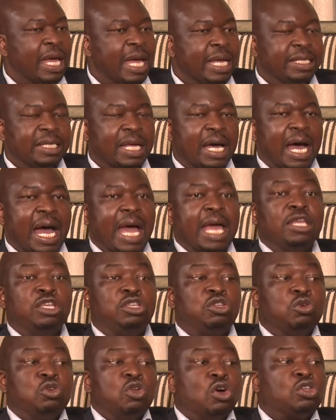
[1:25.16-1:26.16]
And I
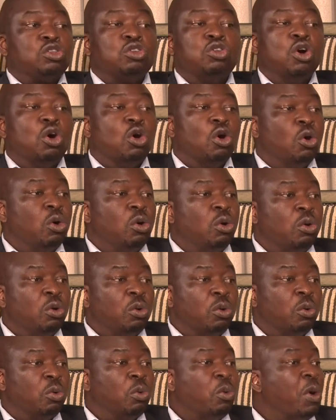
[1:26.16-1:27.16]
do not know
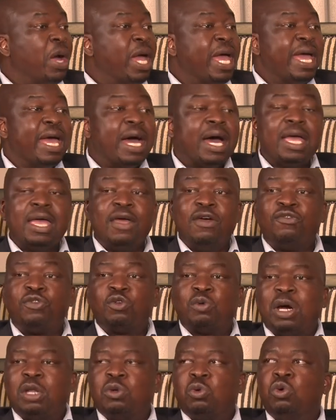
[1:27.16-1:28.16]
where
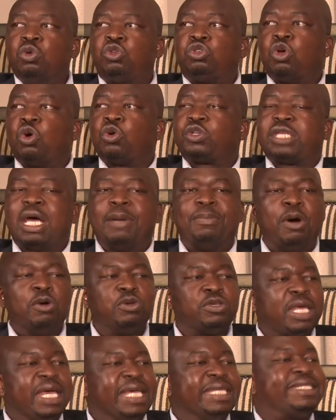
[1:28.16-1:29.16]
everyone who talks
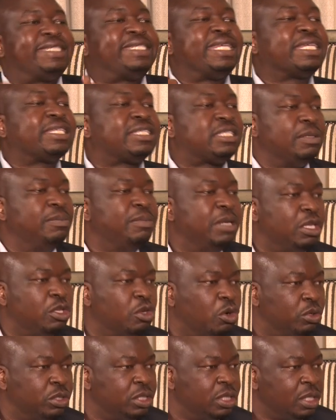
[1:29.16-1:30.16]
about a 60
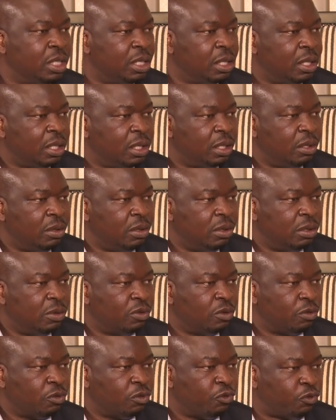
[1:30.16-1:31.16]
million
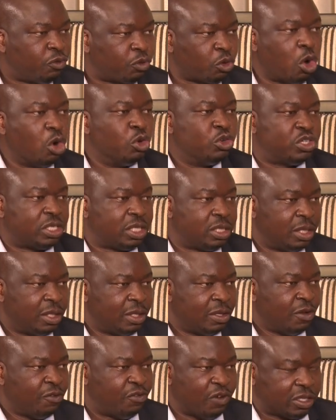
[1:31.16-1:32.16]
fraud,
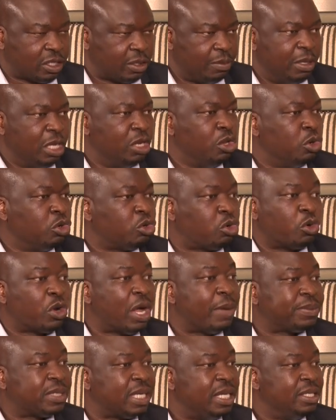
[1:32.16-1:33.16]
50 million
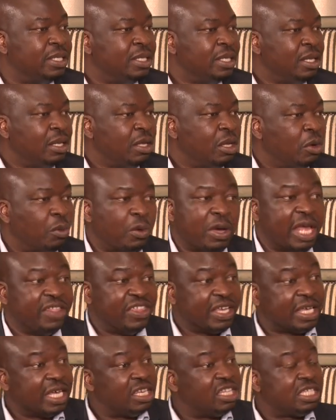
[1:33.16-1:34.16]
corruption, where
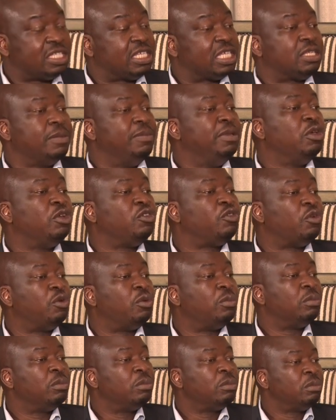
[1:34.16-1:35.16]
they get the 60 million
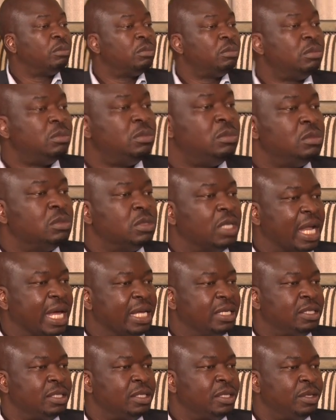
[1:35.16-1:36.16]
from,
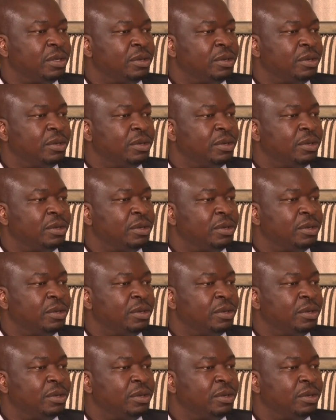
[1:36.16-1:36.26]
right?